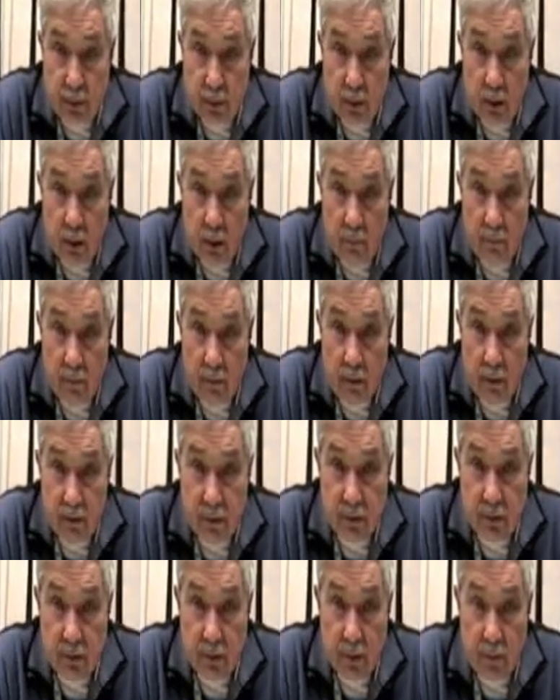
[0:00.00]
you went to Harvard
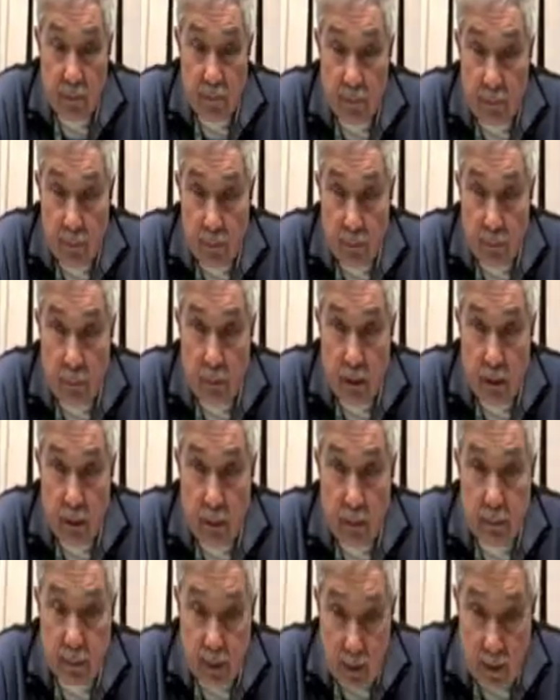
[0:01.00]
also, you're familiar with
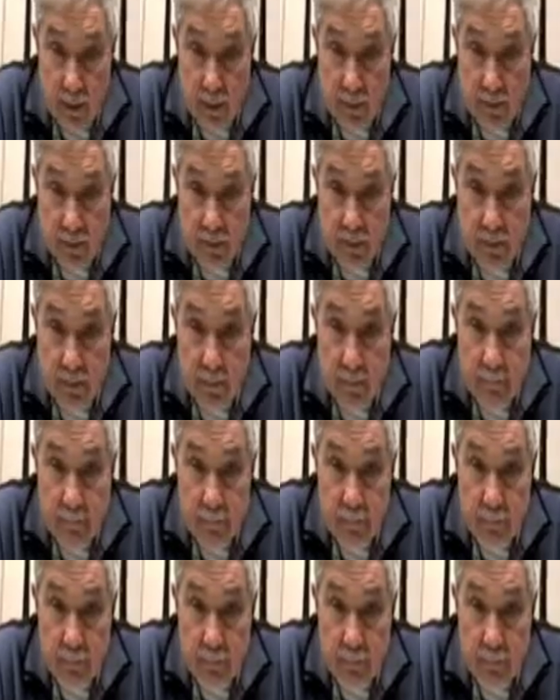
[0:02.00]
Maynard Keynes.